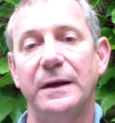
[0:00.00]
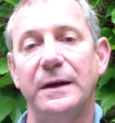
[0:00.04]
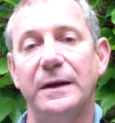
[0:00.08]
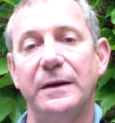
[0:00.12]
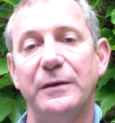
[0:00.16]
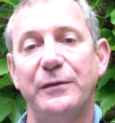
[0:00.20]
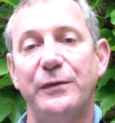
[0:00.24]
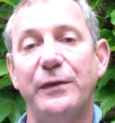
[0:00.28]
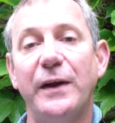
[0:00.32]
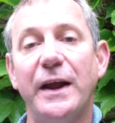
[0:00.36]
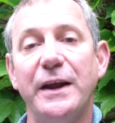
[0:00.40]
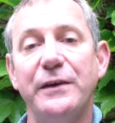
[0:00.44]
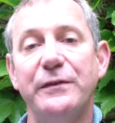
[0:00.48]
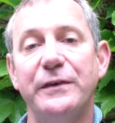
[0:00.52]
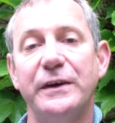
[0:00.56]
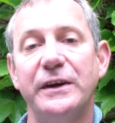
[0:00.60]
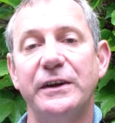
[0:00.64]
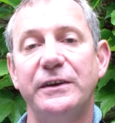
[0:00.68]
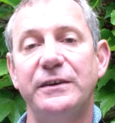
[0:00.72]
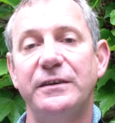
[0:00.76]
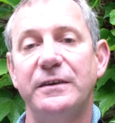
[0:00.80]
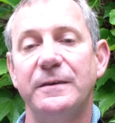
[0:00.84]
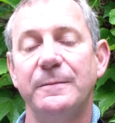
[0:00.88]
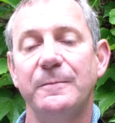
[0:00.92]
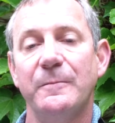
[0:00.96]

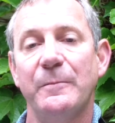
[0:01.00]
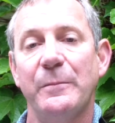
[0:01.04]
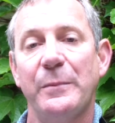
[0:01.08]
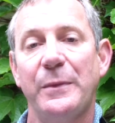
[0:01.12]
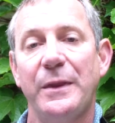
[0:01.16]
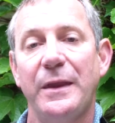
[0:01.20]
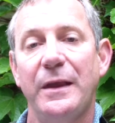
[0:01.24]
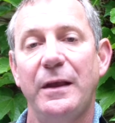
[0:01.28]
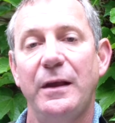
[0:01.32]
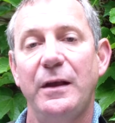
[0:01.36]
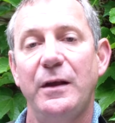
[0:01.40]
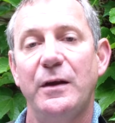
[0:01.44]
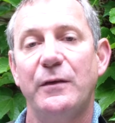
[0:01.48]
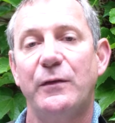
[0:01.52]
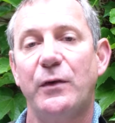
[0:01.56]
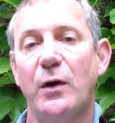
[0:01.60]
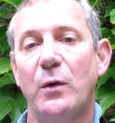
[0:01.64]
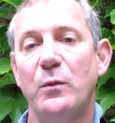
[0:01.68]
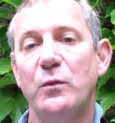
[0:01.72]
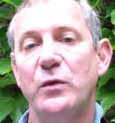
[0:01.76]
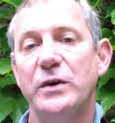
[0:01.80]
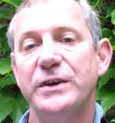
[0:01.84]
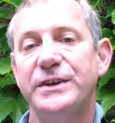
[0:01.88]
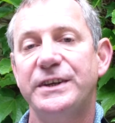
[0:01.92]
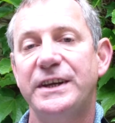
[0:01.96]
flavored
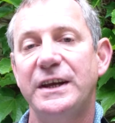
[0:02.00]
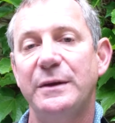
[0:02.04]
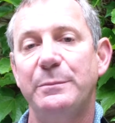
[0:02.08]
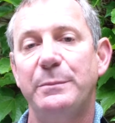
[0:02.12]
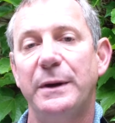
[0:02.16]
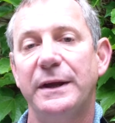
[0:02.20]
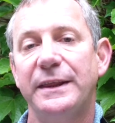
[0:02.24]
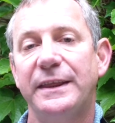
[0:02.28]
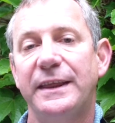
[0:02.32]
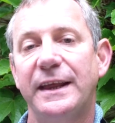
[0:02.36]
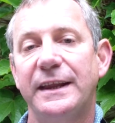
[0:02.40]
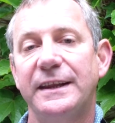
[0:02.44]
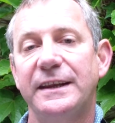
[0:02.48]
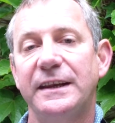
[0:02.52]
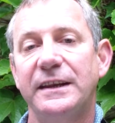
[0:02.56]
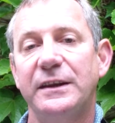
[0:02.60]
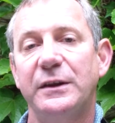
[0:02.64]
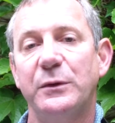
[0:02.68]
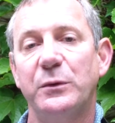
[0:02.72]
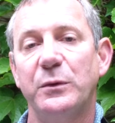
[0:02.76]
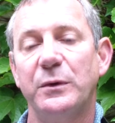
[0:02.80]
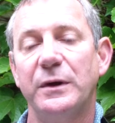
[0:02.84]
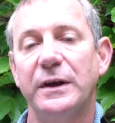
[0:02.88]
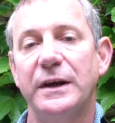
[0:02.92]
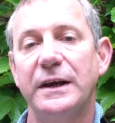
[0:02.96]
from whiskey, but that it
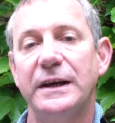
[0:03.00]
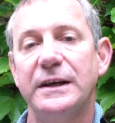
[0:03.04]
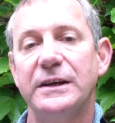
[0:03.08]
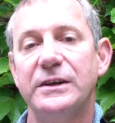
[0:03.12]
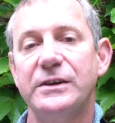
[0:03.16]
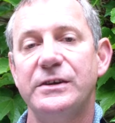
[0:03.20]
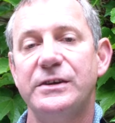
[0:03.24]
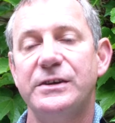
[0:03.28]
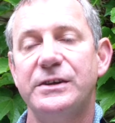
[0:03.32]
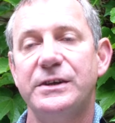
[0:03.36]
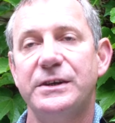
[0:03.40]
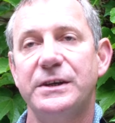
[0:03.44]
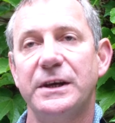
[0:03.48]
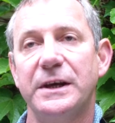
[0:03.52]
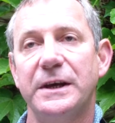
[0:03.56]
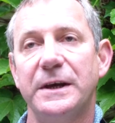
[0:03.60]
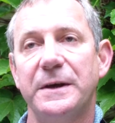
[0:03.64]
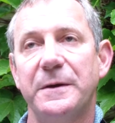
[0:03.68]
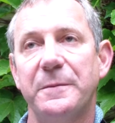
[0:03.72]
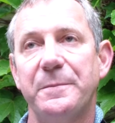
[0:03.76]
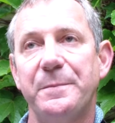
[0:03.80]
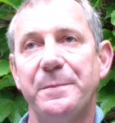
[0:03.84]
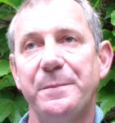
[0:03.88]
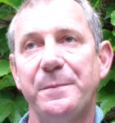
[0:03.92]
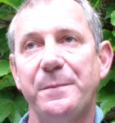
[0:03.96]
is
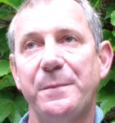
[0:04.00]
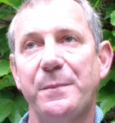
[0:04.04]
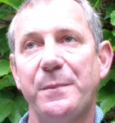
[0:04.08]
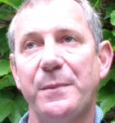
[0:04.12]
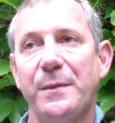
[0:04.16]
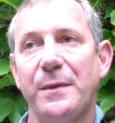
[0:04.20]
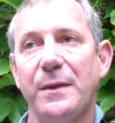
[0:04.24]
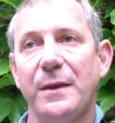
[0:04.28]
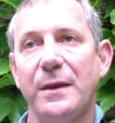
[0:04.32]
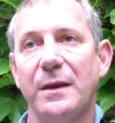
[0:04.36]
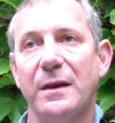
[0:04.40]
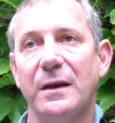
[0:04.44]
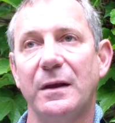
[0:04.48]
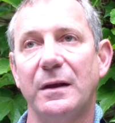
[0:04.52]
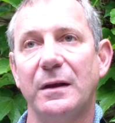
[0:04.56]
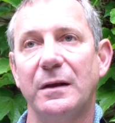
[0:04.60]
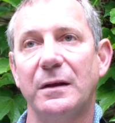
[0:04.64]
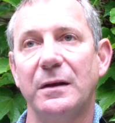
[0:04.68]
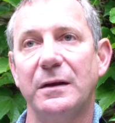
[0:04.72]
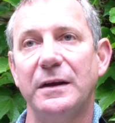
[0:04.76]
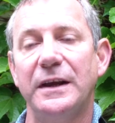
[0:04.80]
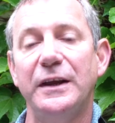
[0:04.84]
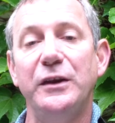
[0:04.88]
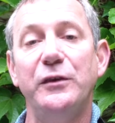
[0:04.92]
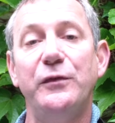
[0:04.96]

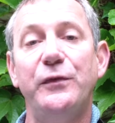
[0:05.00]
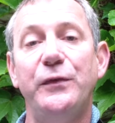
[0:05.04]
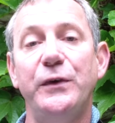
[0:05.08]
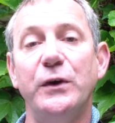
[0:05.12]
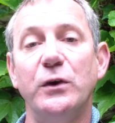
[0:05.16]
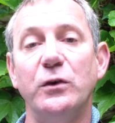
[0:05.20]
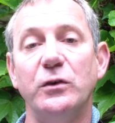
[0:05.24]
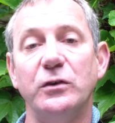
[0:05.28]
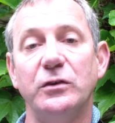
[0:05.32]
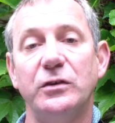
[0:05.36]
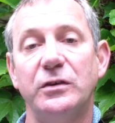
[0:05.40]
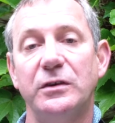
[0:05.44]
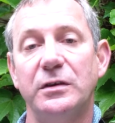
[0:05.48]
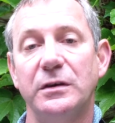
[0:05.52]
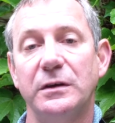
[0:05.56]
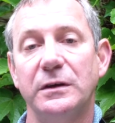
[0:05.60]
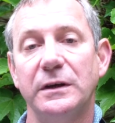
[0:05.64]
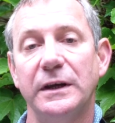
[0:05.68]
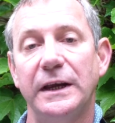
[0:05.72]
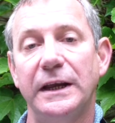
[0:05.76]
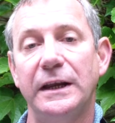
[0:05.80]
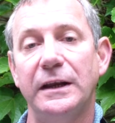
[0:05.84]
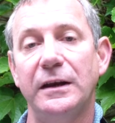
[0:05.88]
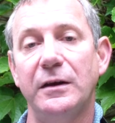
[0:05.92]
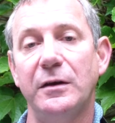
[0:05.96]
infused
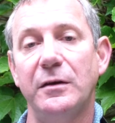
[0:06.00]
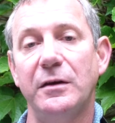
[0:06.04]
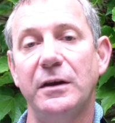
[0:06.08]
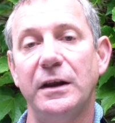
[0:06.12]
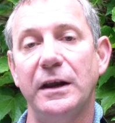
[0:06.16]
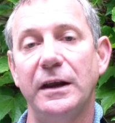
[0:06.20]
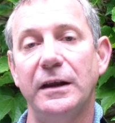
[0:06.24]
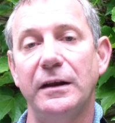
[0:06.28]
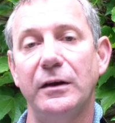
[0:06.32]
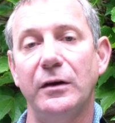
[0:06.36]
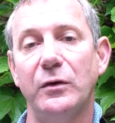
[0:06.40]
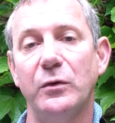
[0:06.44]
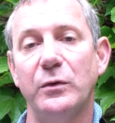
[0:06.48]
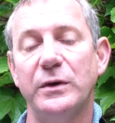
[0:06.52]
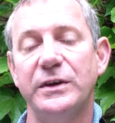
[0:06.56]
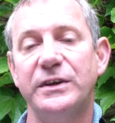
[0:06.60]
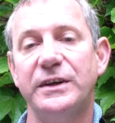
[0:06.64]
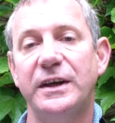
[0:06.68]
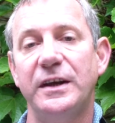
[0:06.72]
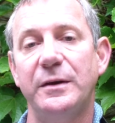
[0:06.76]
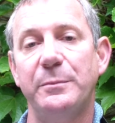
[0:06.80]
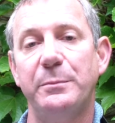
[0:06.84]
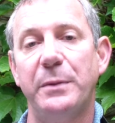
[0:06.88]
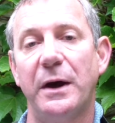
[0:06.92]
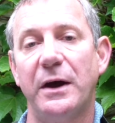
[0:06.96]
in
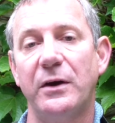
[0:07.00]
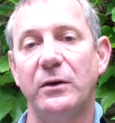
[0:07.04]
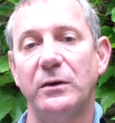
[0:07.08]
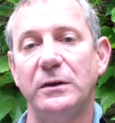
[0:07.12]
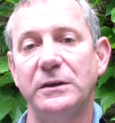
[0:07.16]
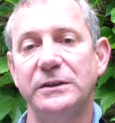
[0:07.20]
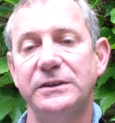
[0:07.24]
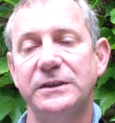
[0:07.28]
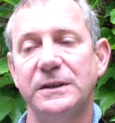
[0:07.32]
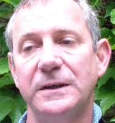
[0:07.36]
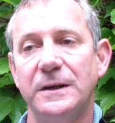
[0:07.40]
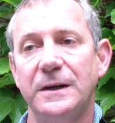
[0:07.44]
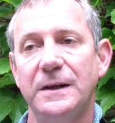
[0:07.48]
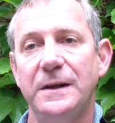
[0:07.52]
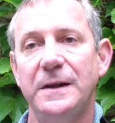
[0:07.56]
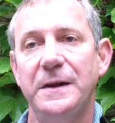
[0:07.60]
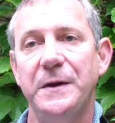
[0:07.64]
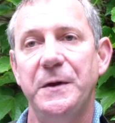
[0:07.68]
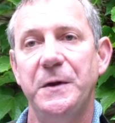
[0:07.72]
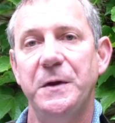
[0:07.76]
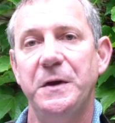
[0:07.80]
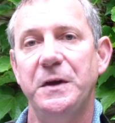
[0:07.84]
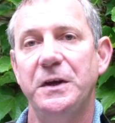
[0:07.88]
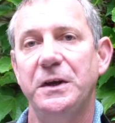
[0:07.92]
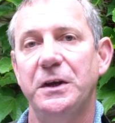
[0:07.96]
whiskey barrels.
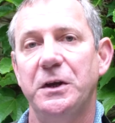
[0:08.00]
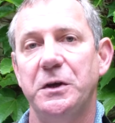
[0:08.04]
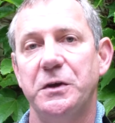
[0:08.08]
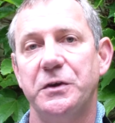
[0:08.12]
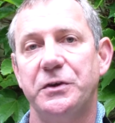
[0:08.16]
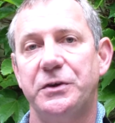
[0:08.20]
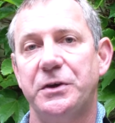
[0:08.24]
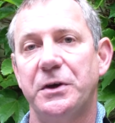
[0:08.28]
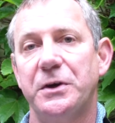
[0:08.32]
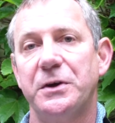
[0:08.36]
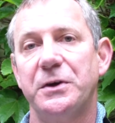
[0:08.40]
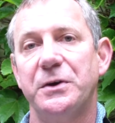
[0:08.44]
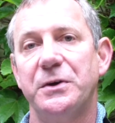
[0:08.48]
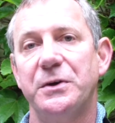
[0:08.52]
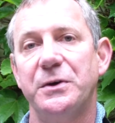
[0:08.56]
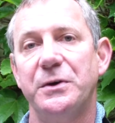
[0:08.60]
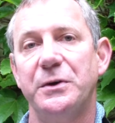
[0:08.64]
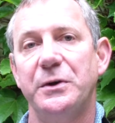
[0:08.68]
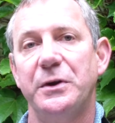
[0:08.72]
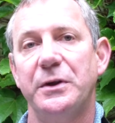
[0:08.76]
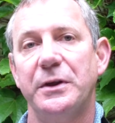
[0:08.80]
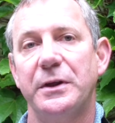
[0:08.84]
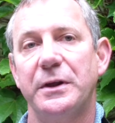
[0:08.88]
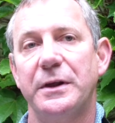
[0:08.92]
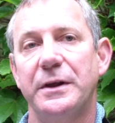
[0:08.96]

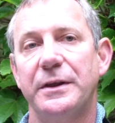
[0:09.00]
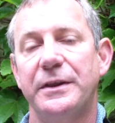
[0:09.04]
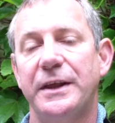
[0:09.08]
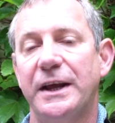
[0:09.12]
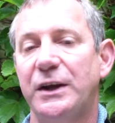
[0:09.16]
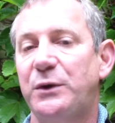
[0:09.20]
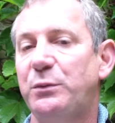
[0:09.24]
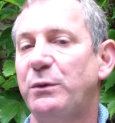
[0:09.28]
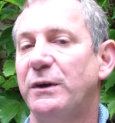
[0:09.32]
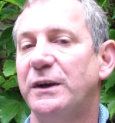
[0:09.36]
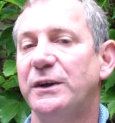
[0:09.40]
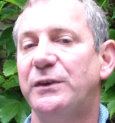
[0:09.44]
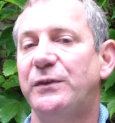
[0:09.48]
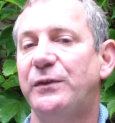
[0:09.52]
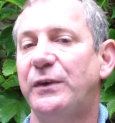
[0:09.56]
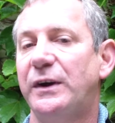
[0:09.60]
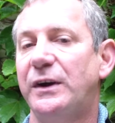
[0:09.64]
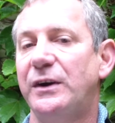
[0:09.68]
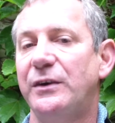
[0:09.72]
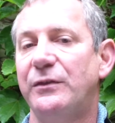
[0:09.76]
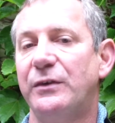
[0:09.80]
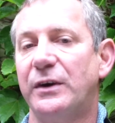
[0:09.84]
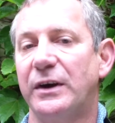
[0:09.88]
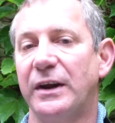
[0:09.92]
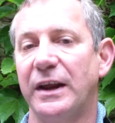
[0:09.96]
So that was
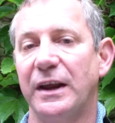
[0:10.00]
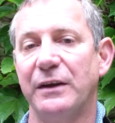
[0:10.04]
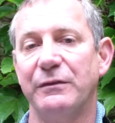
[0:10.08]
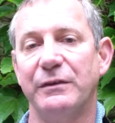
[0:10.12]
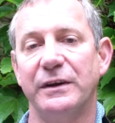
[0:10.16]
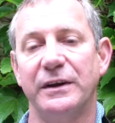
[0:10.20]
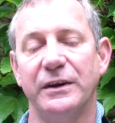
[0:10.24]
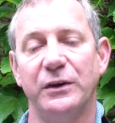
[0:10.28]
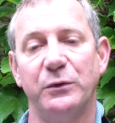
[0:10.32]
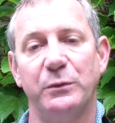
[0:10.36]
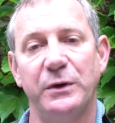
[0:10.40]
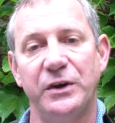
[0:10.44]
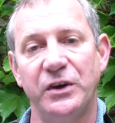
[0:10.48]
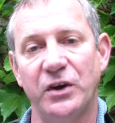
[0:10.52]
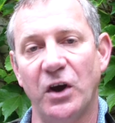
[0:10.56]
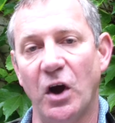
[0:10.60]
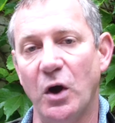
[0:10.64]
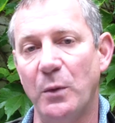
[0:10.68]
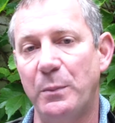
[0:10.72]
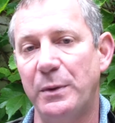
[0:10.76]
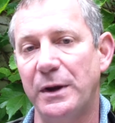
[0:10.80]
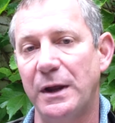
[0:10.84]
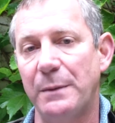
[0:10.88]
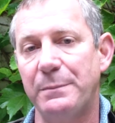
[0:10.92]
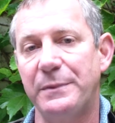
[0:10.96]
very, very evident. When you
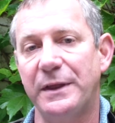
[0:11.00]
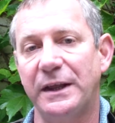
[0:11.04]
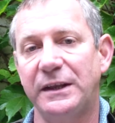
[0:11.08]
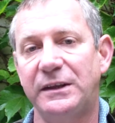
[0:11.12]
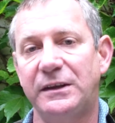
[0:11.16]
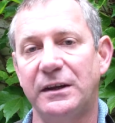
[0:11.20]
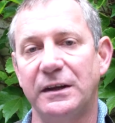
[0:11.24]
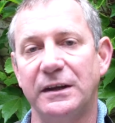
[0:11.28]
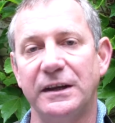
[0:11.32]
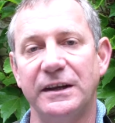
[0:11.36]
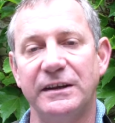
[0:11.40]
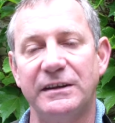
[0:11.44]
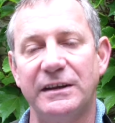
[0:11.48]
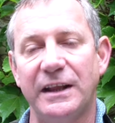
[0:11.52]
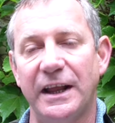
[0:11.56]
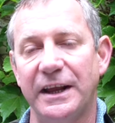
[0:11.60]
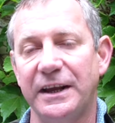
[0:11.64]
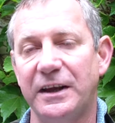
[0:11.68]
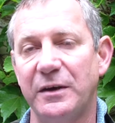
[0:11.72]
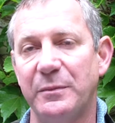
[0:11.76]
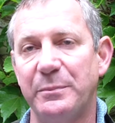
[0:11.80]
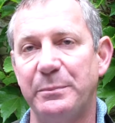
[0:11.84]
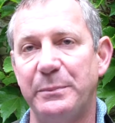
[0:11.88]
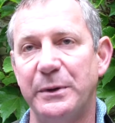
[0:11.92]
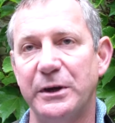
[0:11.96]
open up that tin, it's
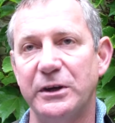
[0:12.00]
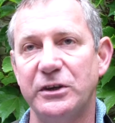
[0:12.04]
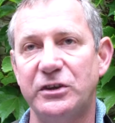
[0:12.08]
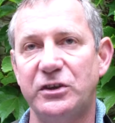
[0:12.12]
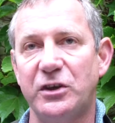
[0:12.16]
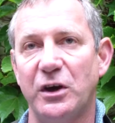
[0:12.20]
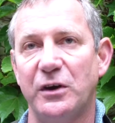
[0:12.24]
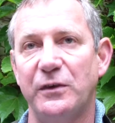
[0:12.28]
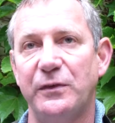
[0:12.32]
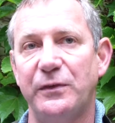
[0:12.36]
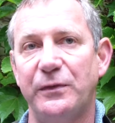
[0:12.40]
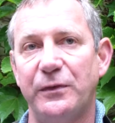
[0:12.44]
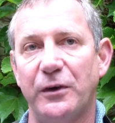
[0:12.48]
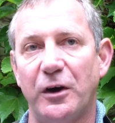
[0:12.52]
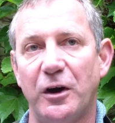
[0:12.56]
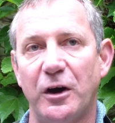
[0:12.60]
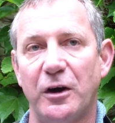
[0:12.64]
like a burst of